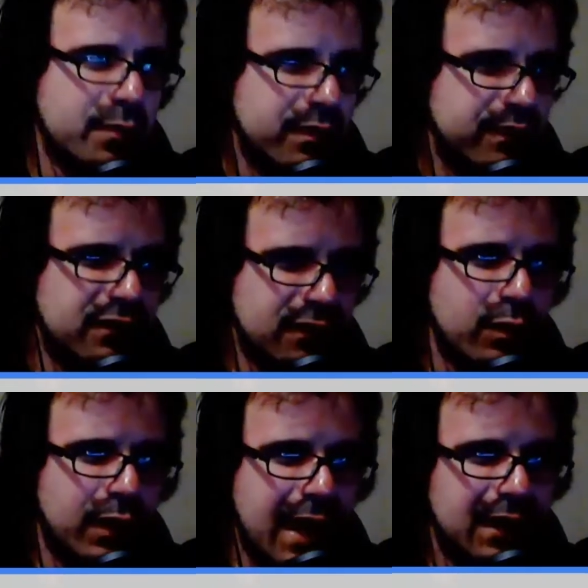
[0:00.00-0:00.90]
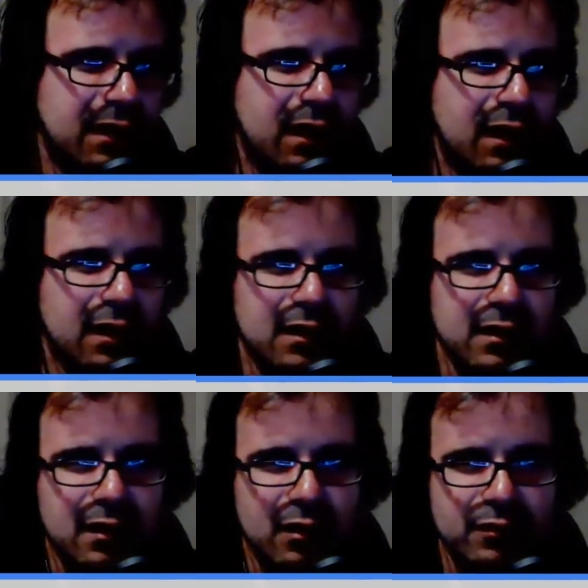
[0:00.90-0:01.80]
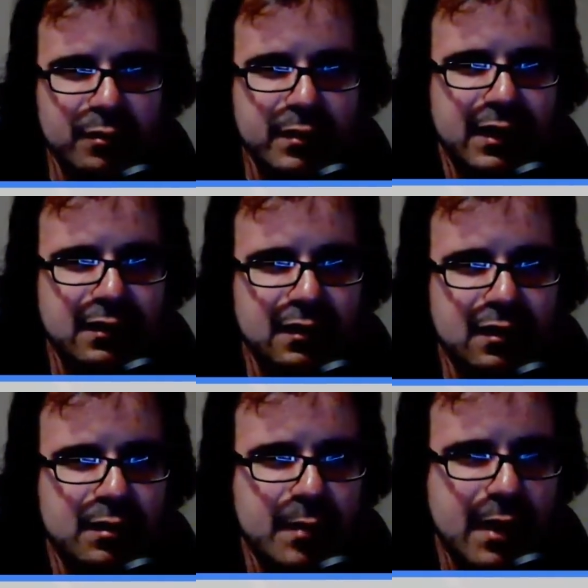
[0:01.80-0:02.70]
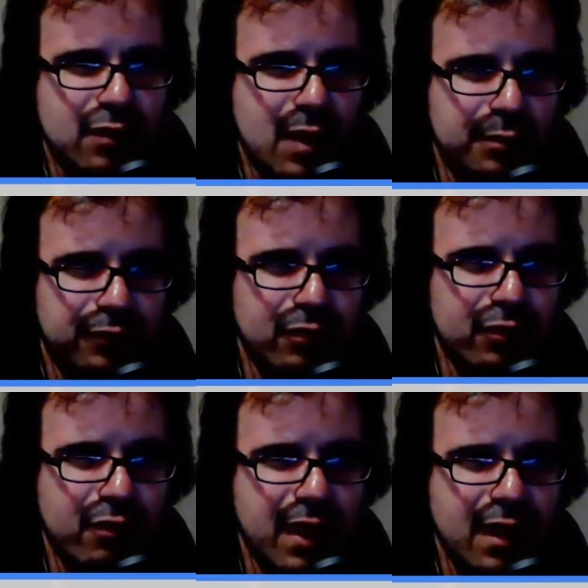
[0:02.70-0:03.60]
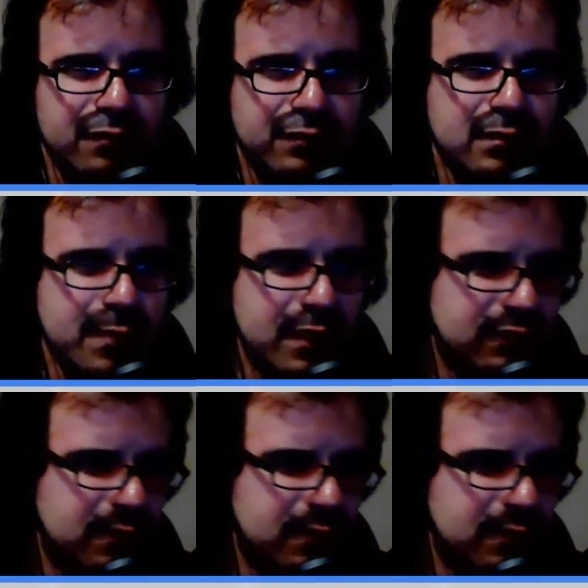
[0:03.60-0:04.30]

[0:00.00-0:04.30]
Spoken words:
of it is okay. You know, some of the Metro apps are all right. I've messed